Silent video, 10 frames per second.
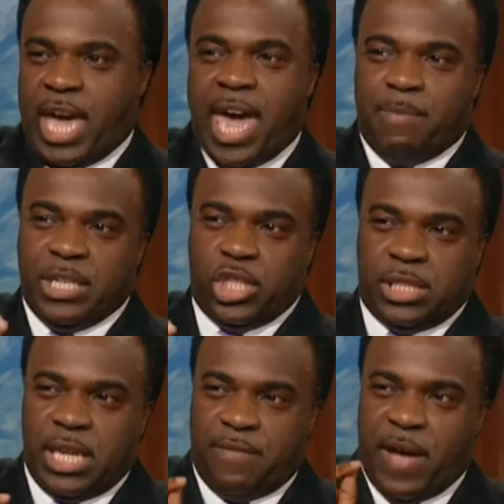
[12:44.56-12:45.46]
came and she
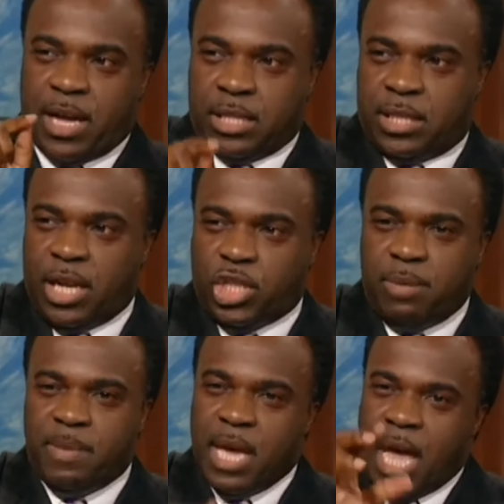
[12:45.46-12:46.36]
said, If I could touch
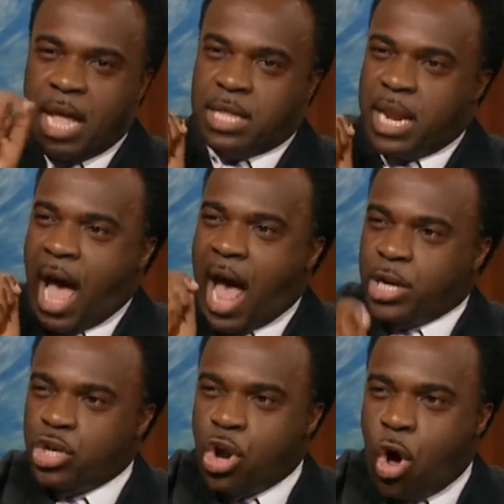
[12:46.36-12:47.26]
it, then I
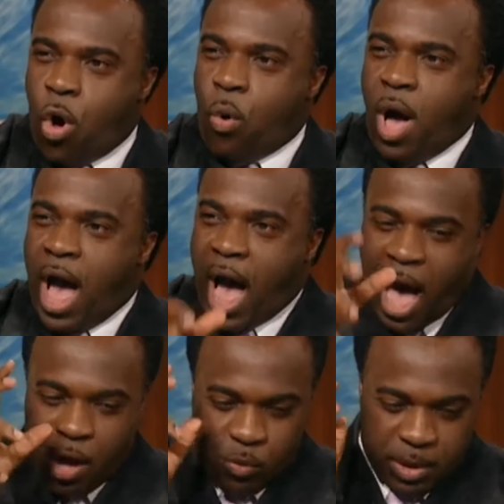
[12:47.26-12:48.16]
know
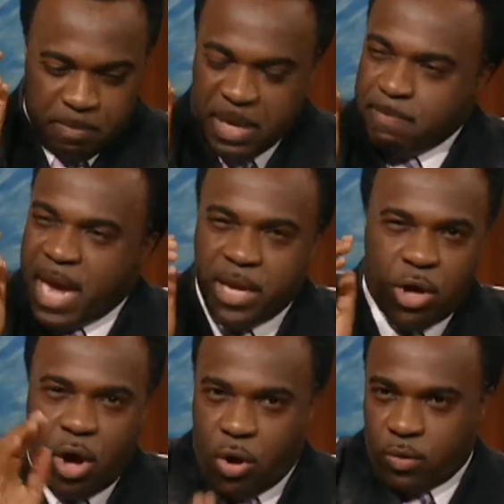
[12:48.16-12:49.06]
I would be made
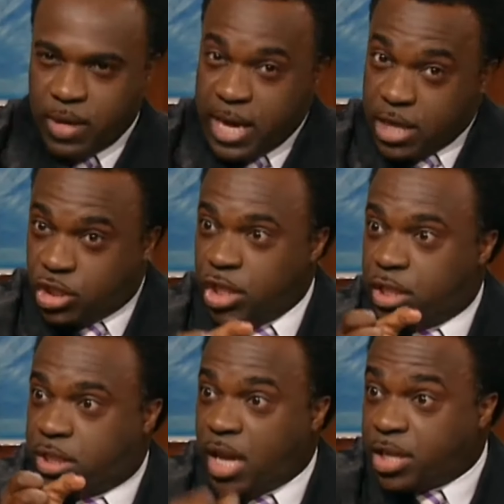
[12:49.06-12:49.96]
whole. She
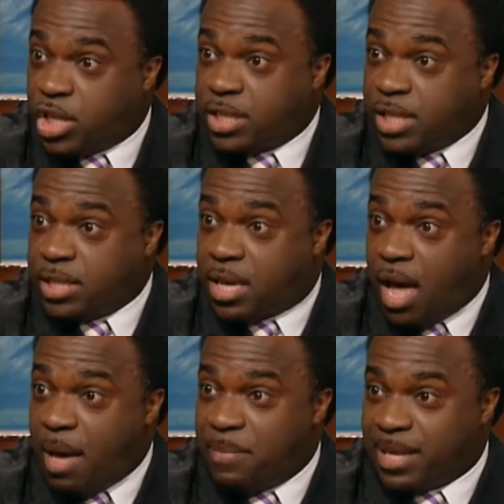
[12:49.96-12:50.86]
touches his
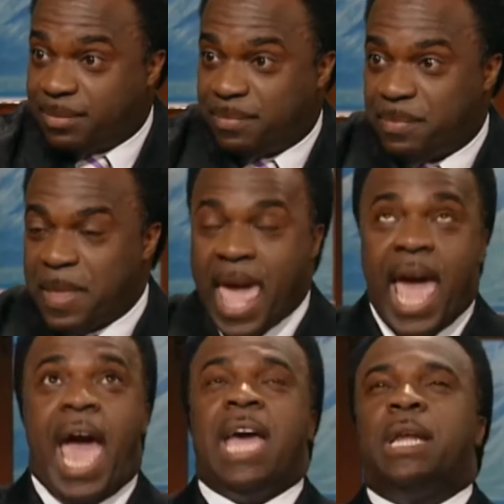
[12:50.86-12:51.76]
garment,
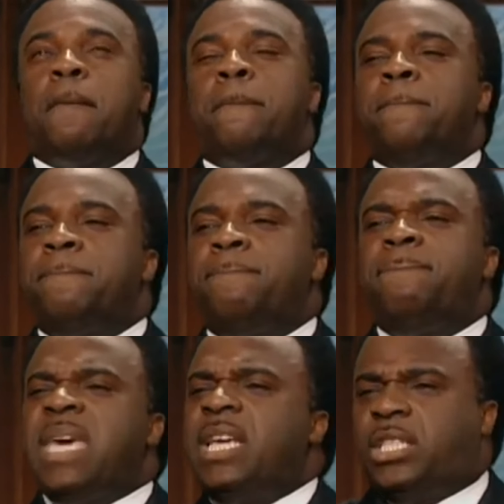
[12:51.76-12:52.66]
and
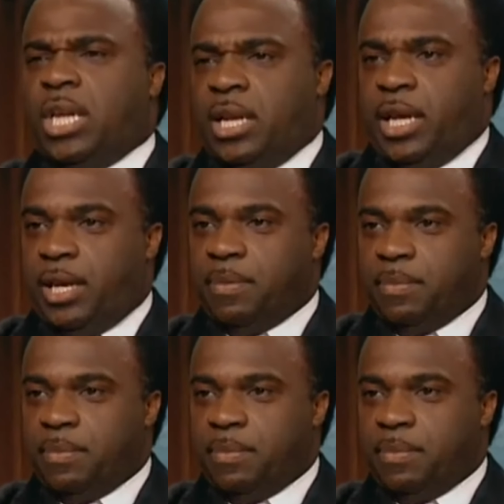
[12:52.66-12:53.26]
immediately